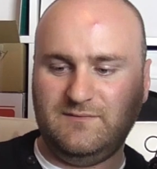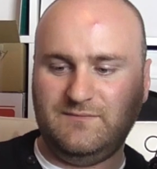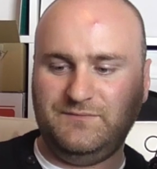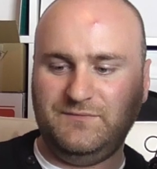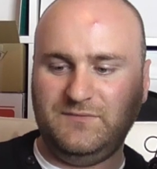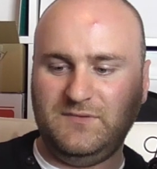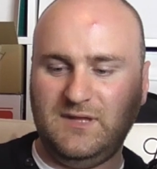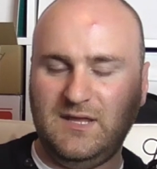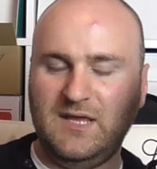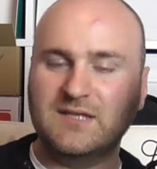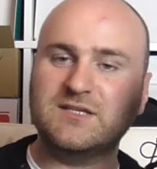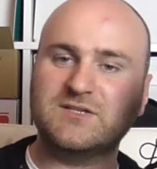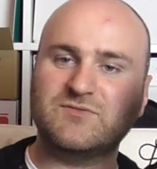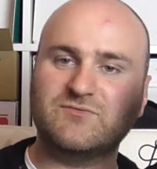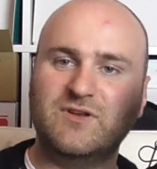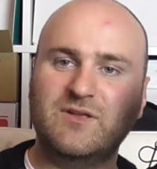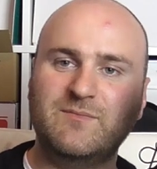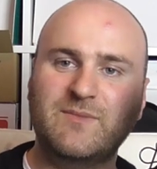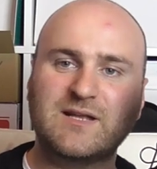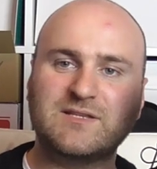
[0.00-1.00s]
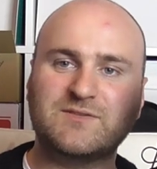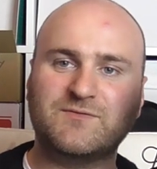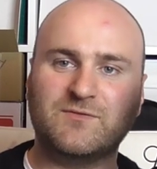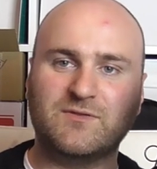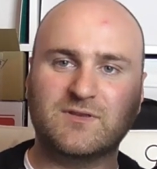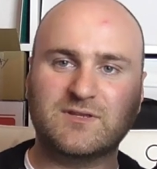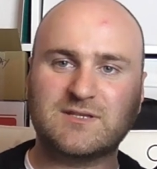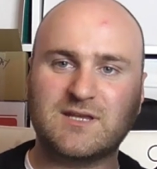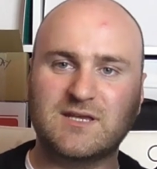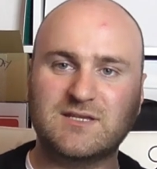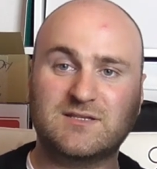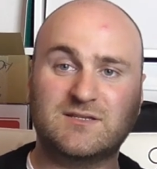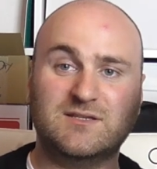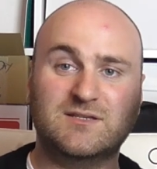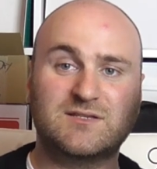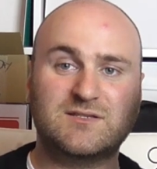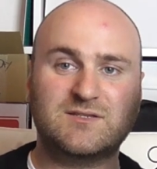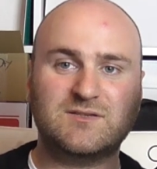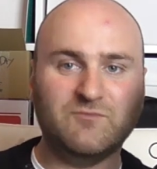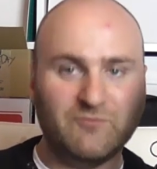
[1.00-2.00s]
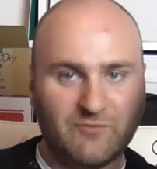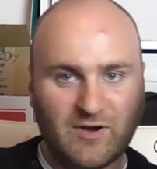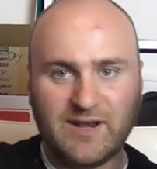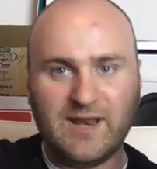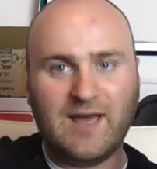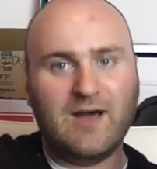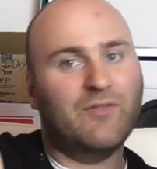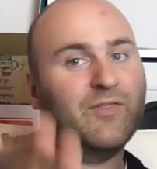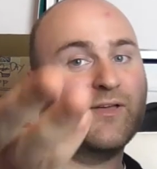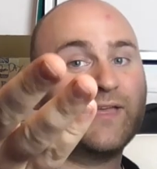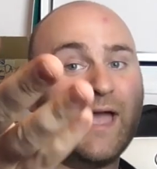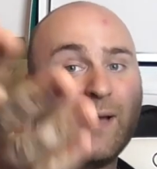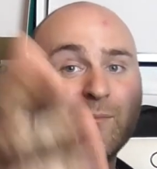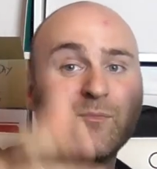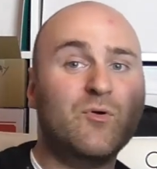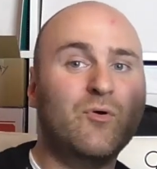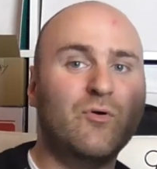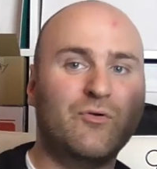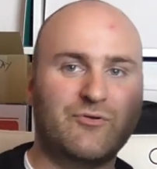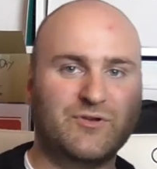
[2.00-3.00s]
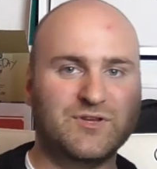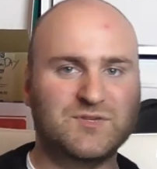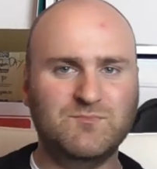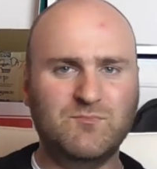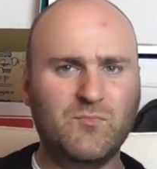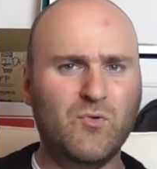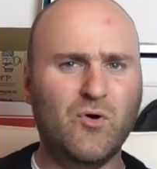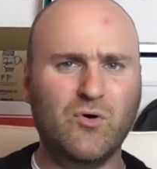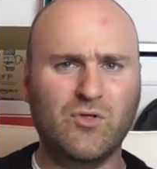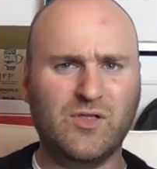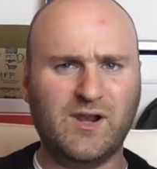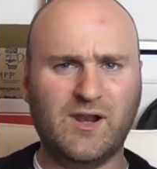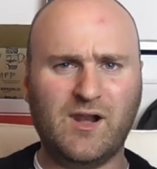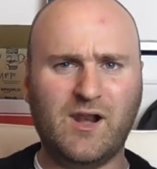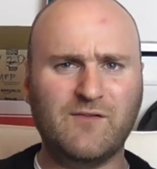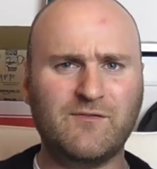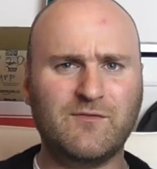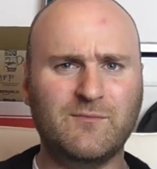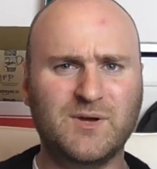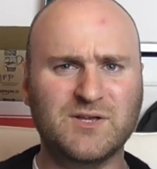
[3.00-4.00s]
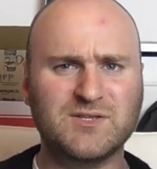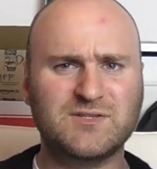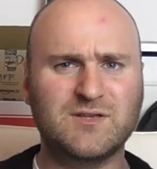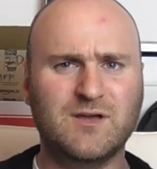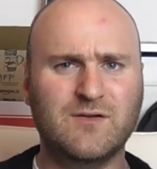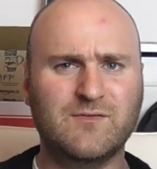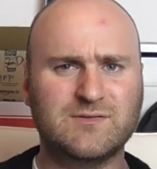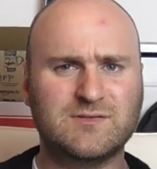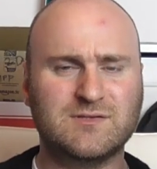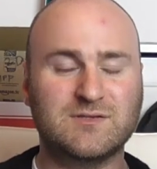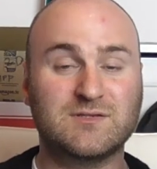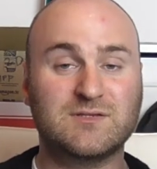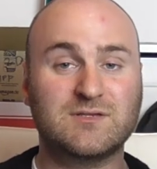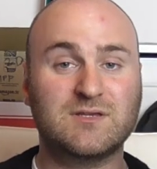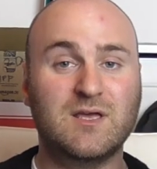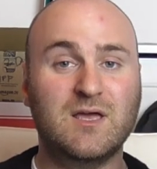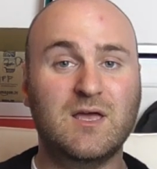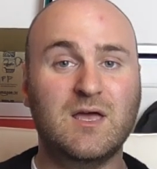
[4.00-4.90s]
it doesn't really matter for this case, because right now the camcorder is more than enough for my services.